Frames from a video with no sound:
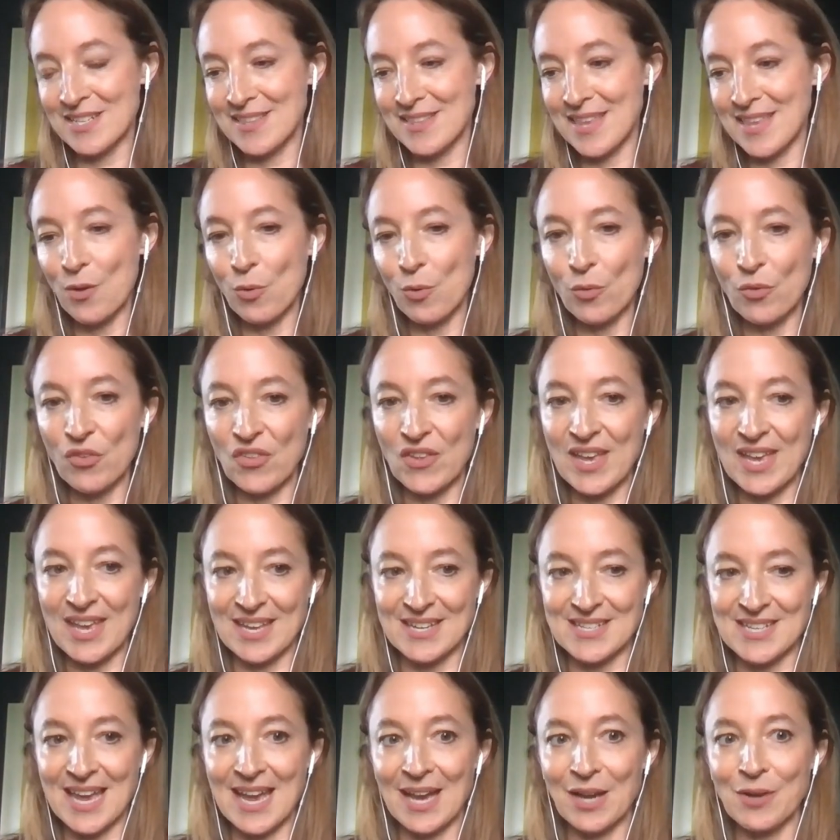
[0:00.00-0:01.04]
Where do they all
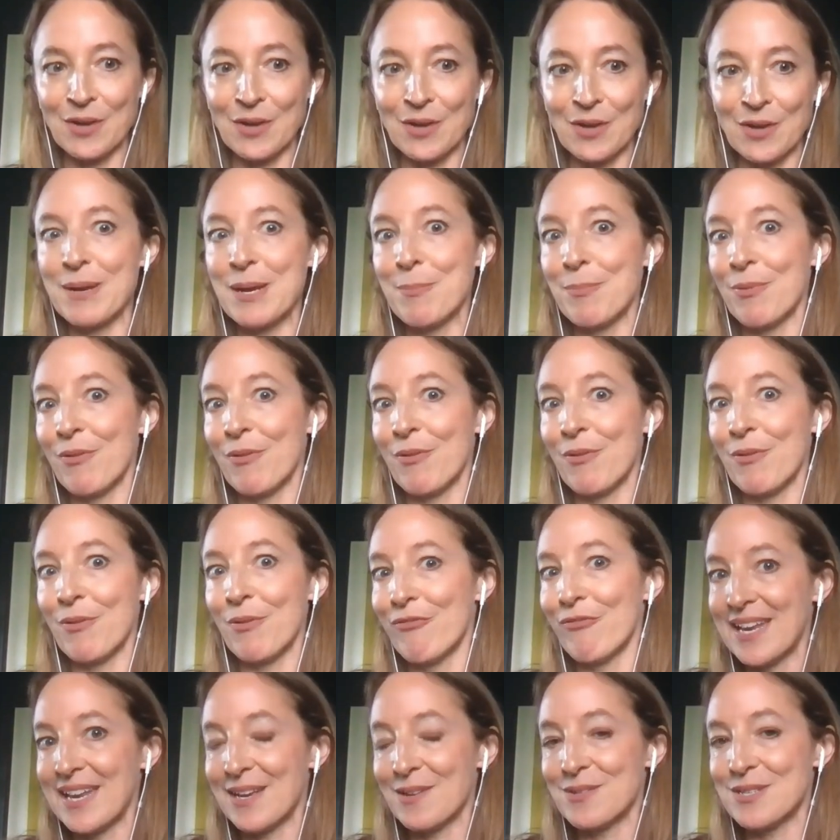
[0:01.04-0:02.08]
sit? How do
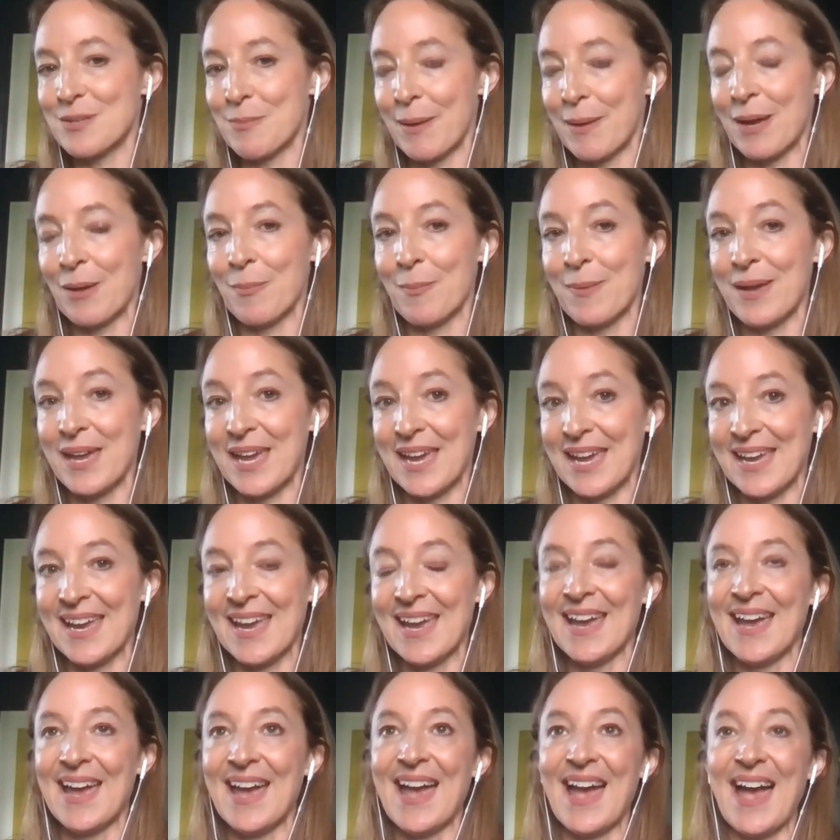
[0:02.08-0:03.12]
people find out about
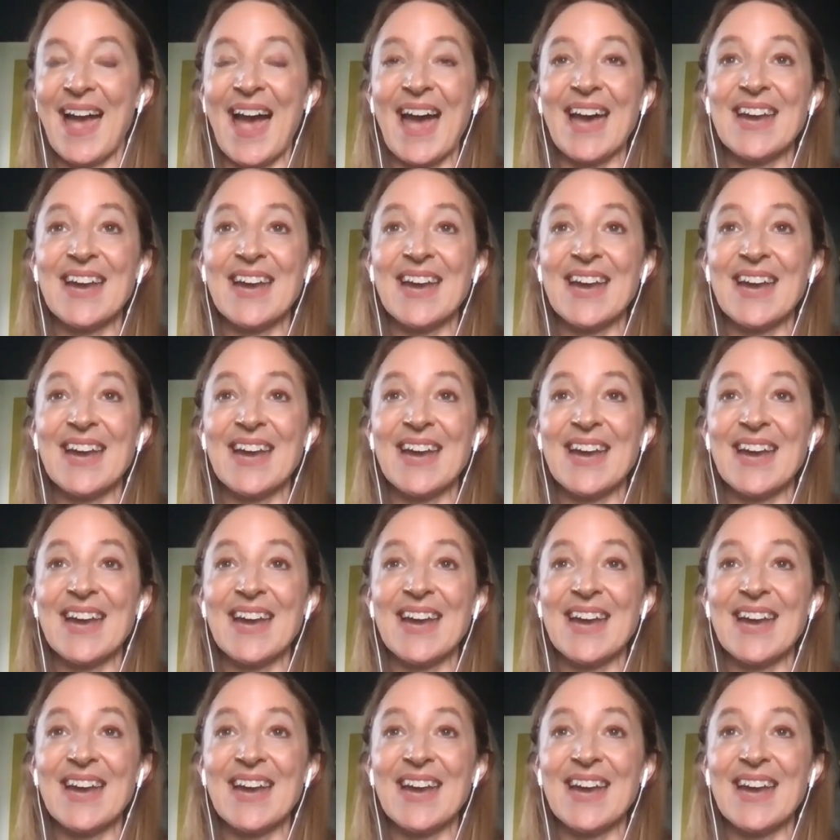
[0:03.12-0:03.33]
me?